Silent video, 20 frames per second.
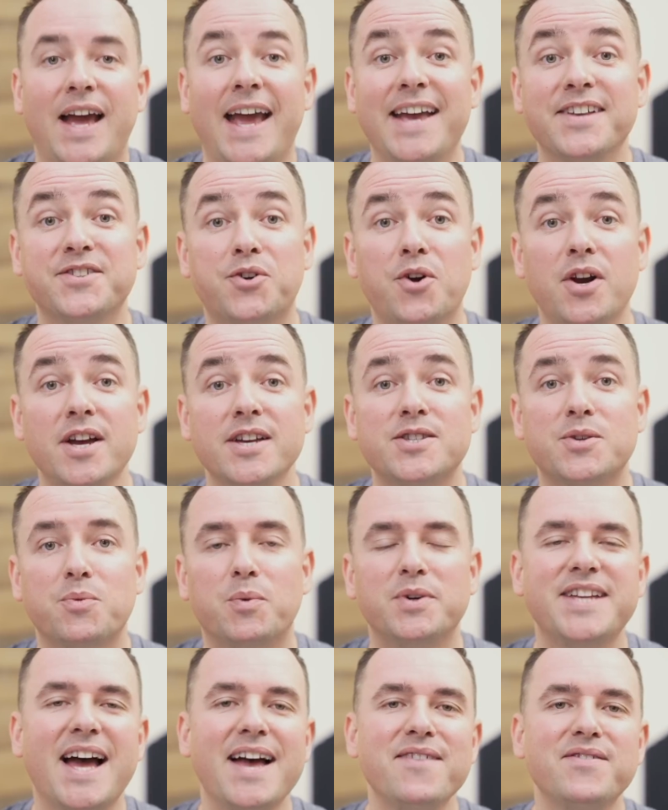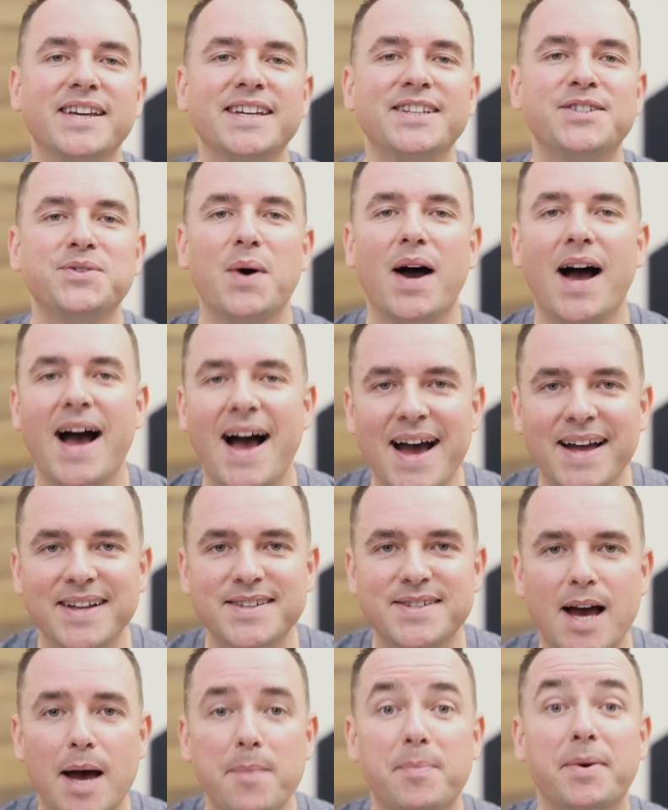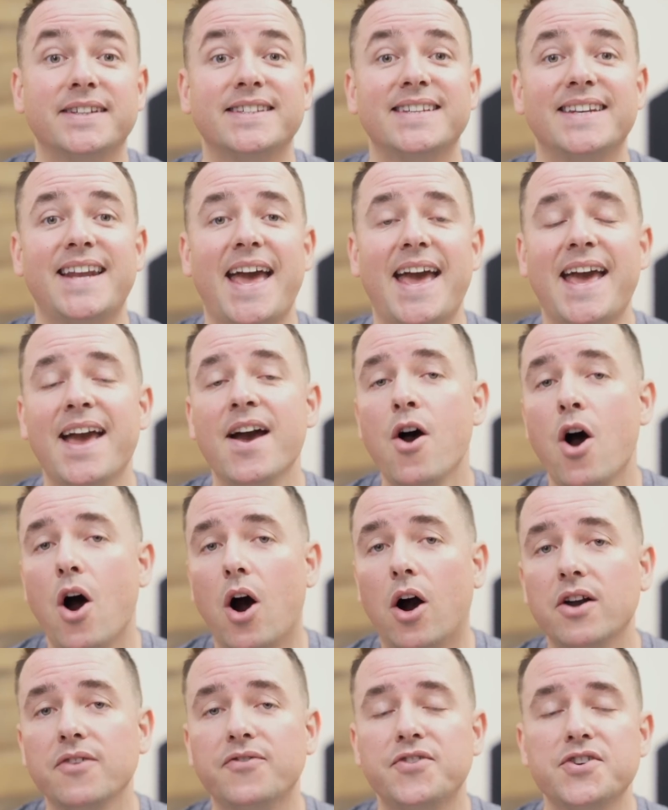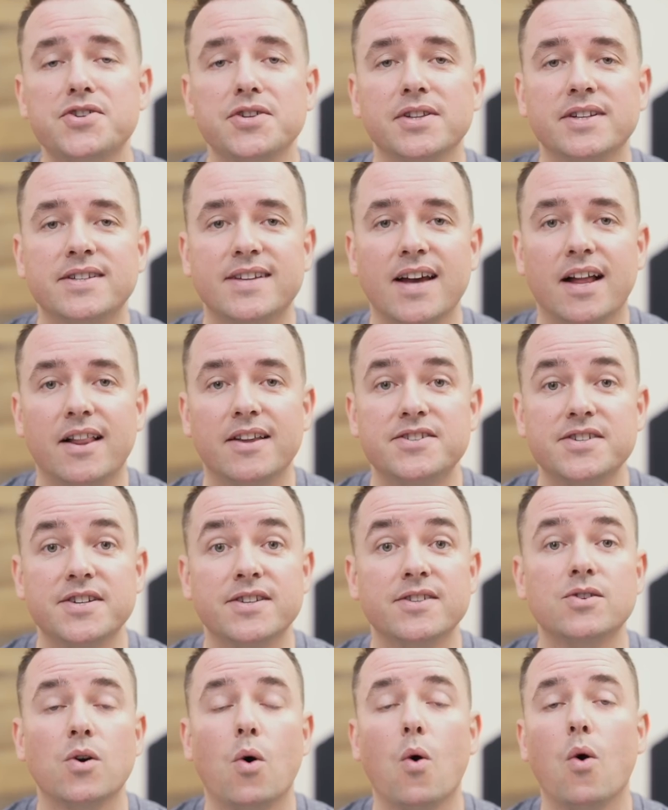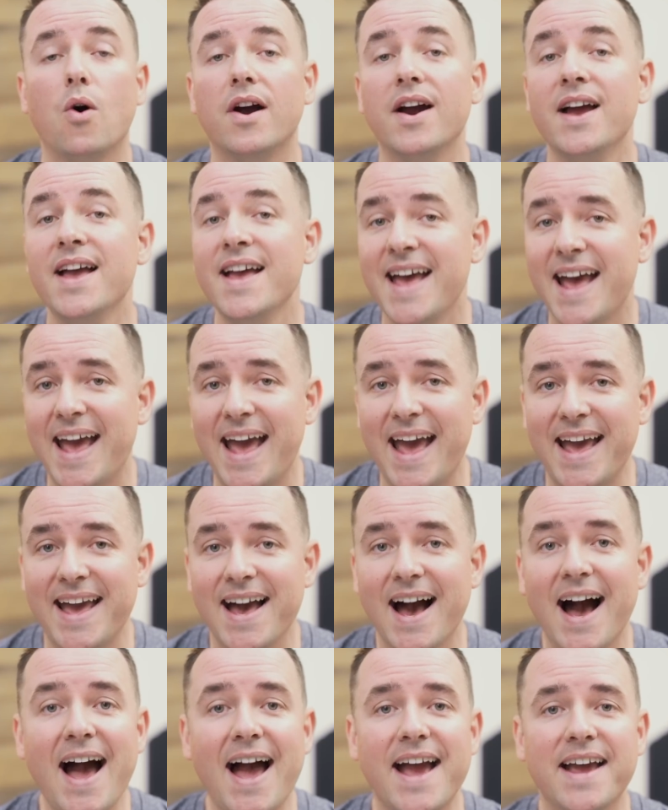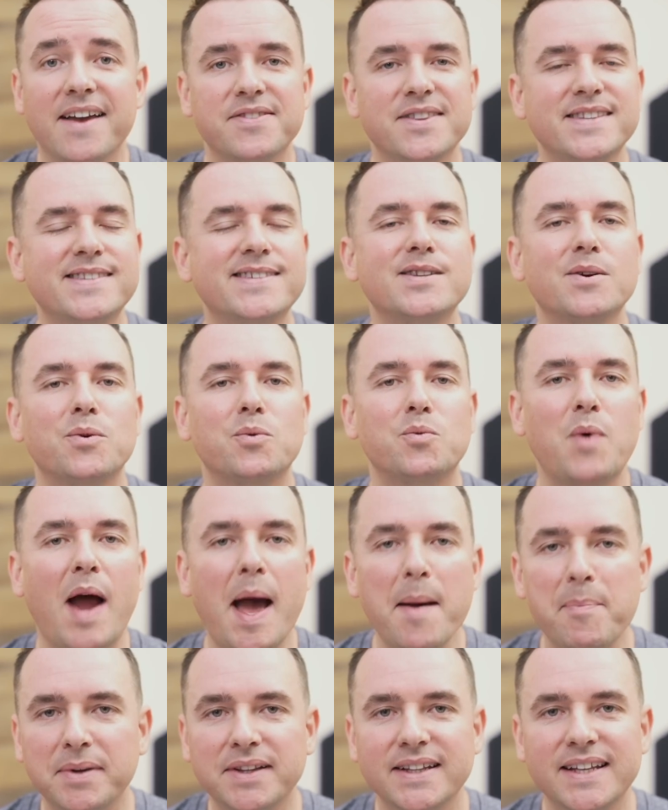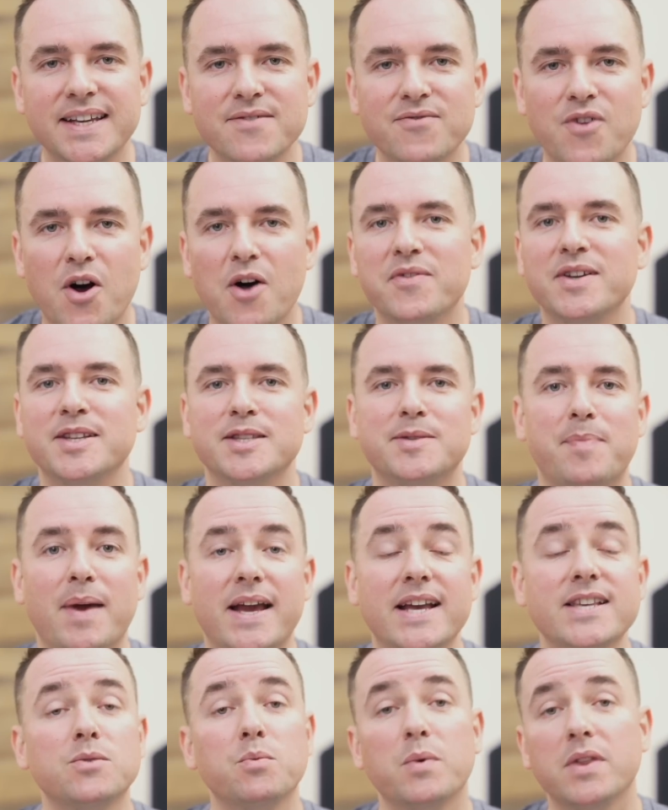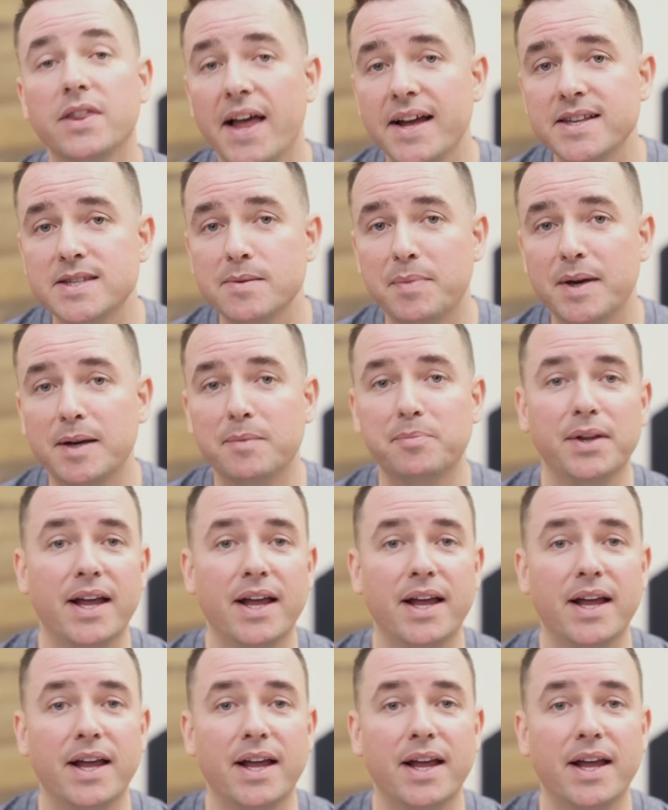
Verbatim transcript: Hey, it's Chris. We're diving into a hot topic today artificial intelligence or AI. This is a rapidly evolving space with lots of big